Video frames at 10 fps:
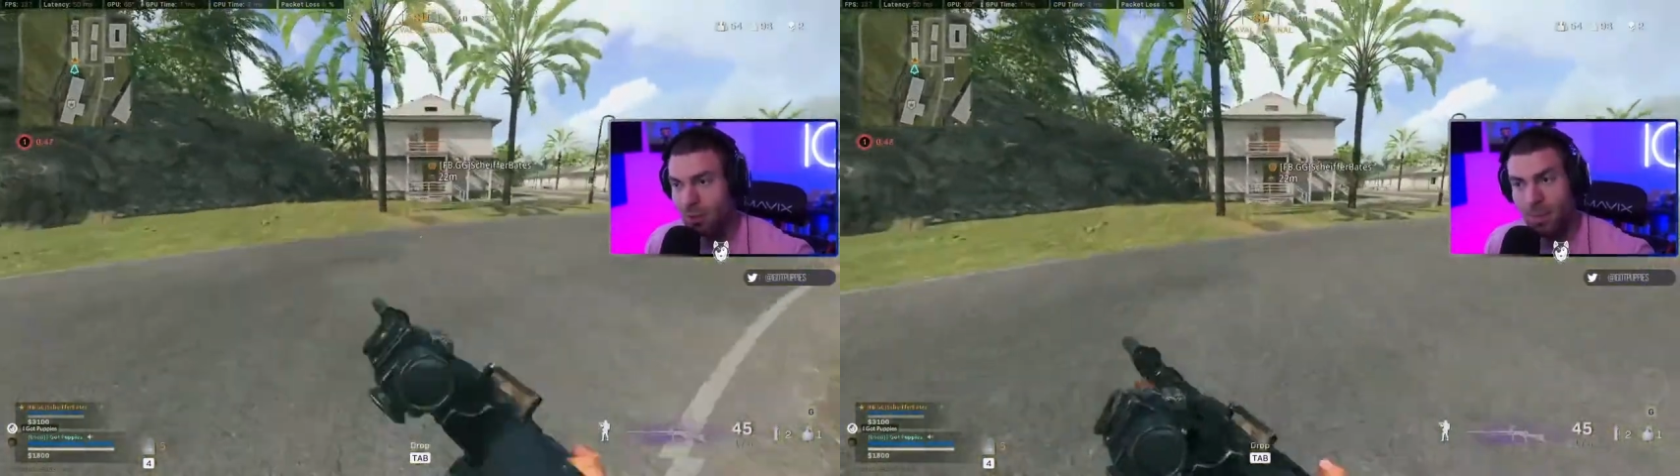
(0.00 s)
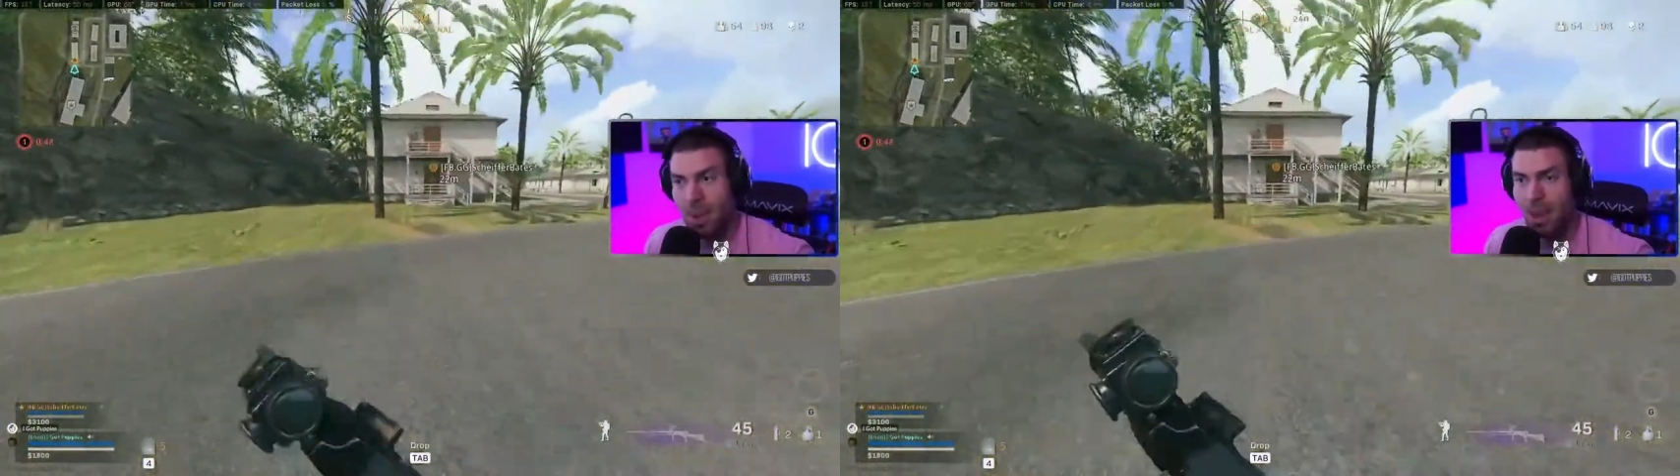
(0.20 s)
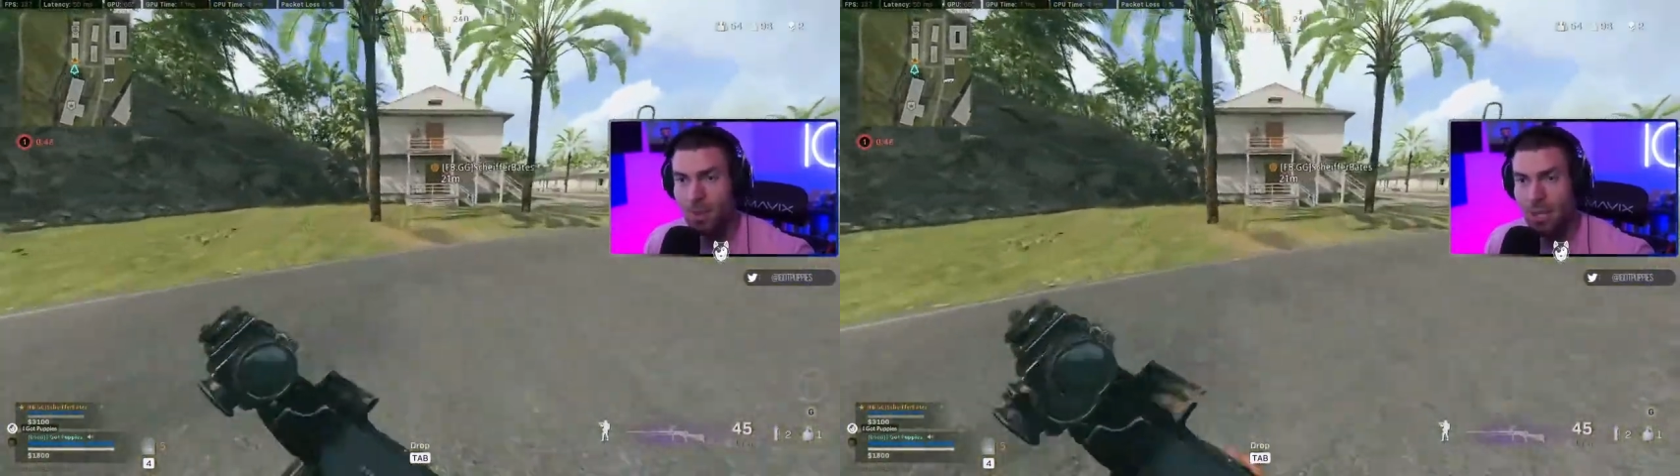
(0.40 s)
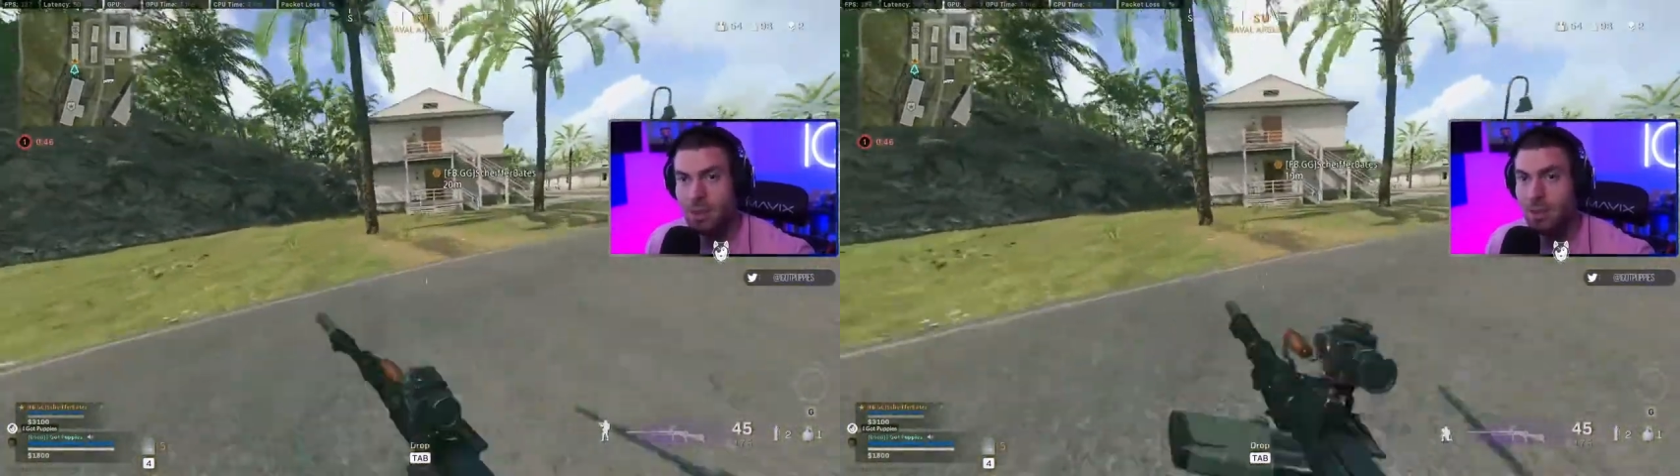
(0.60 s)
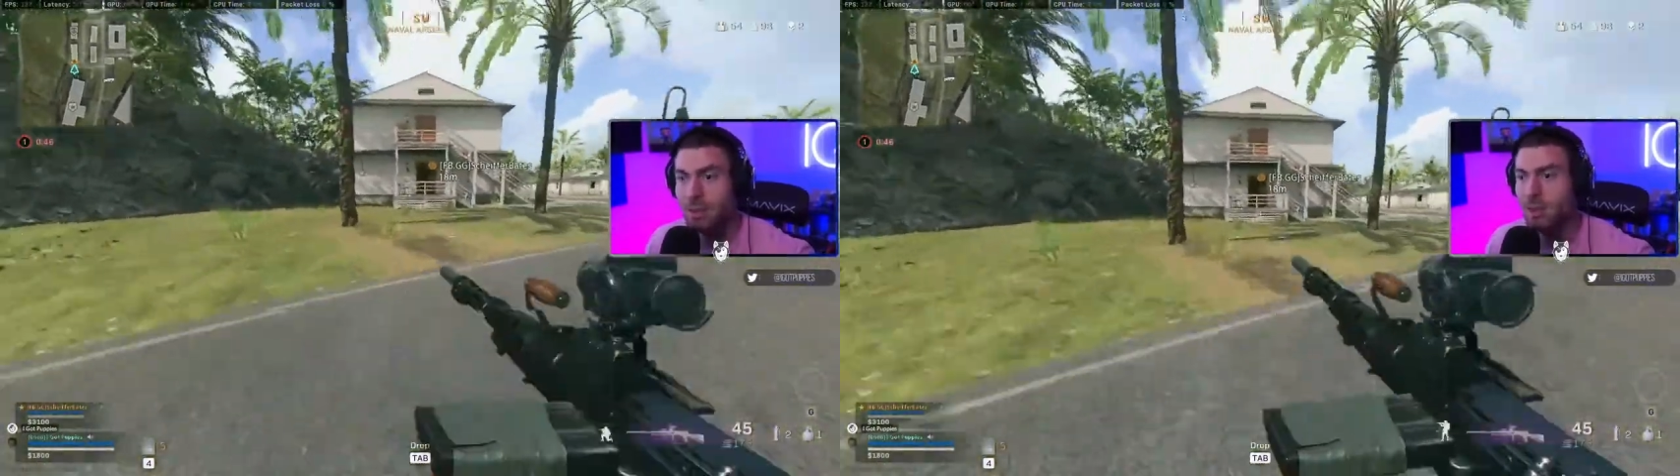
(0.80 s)
I'm happy.
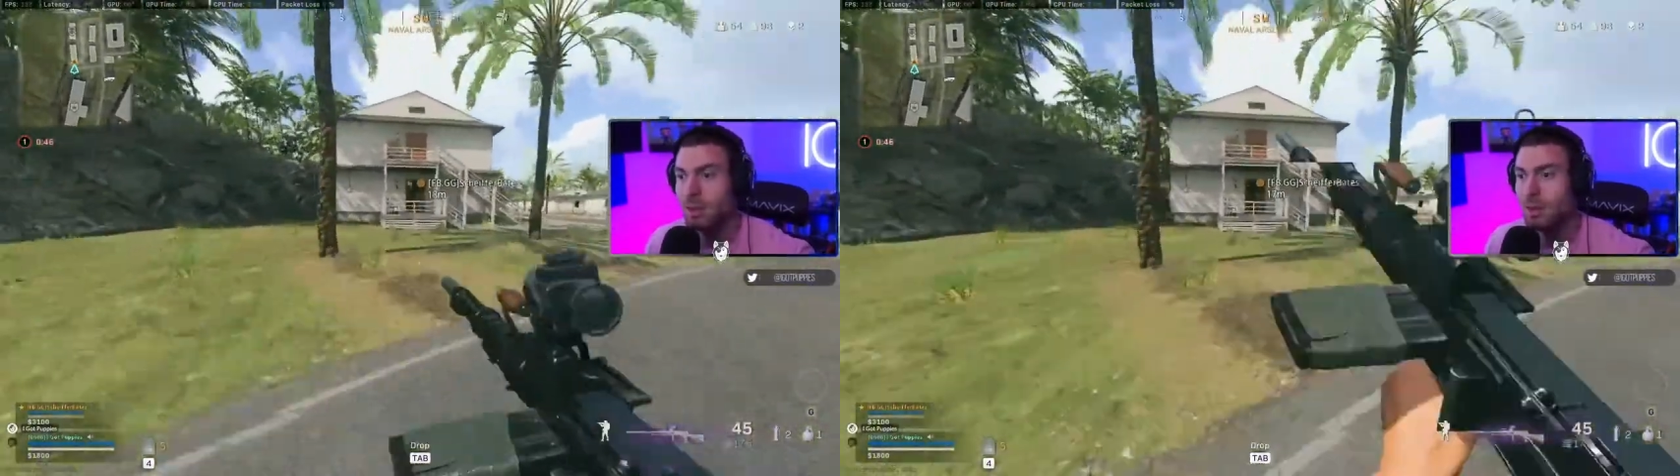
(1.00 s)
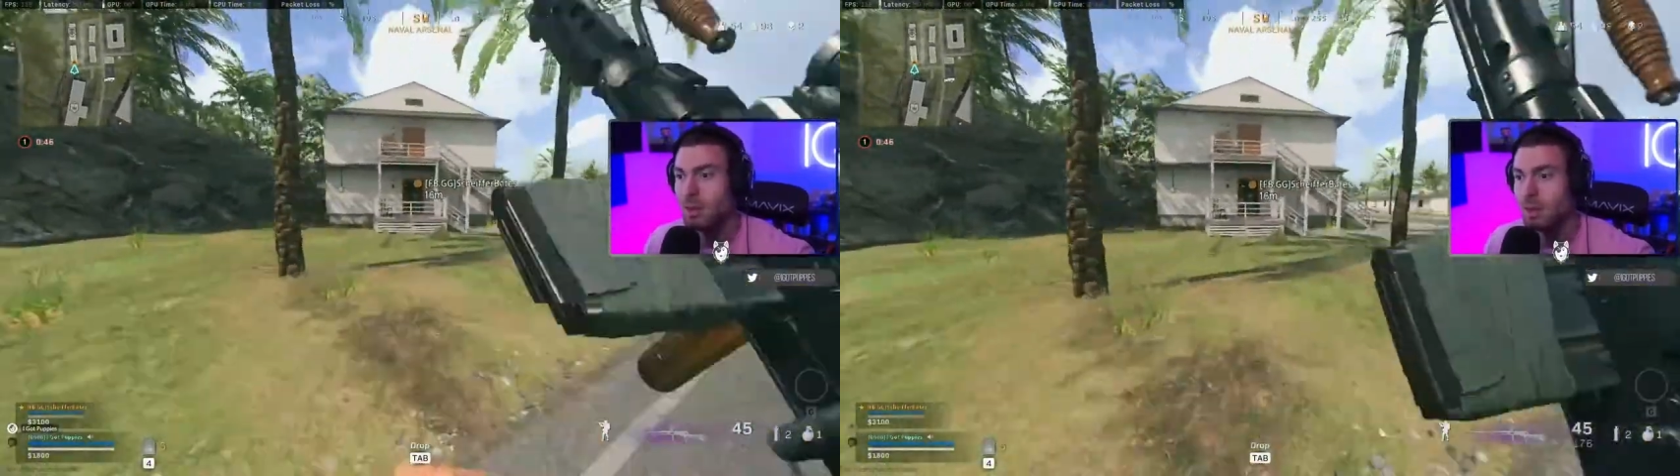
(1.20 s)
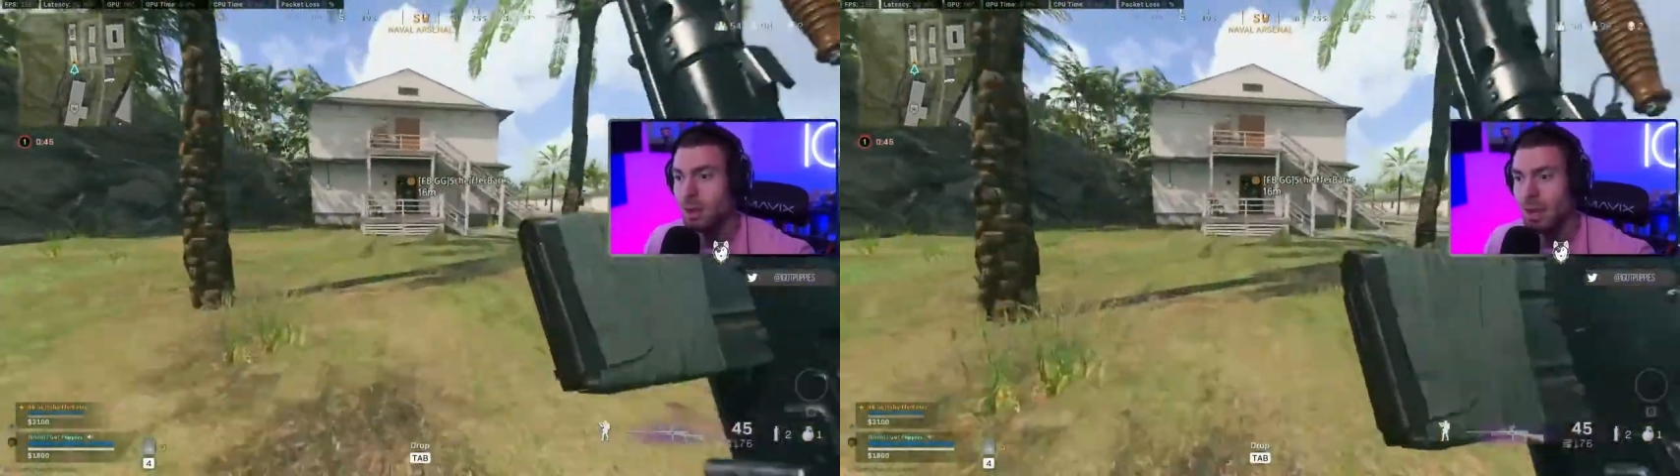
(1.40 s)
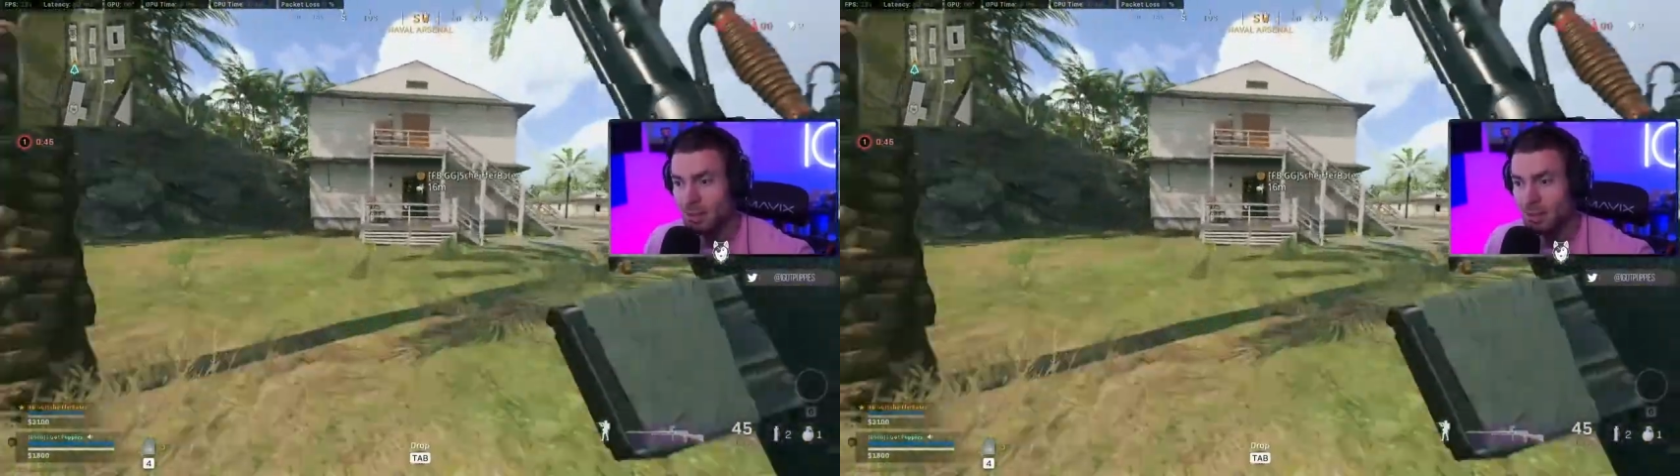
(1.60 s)
I